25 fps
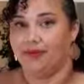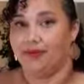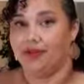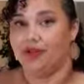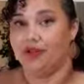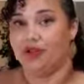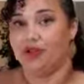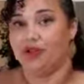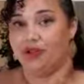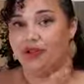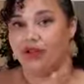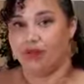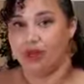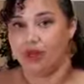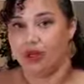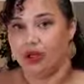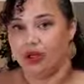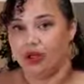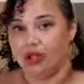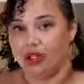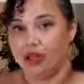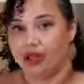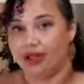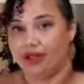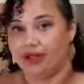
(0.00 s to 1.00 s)
So you have 4
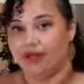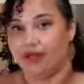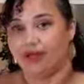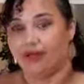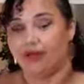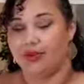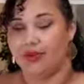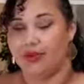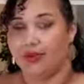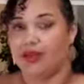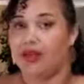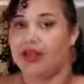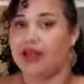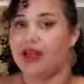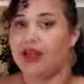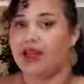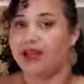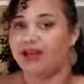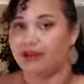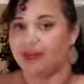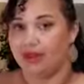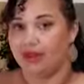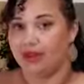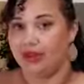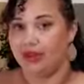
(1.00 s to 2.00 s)
checks from the
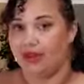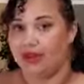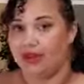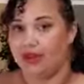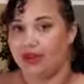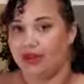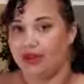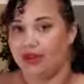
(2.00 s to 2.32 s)
last month,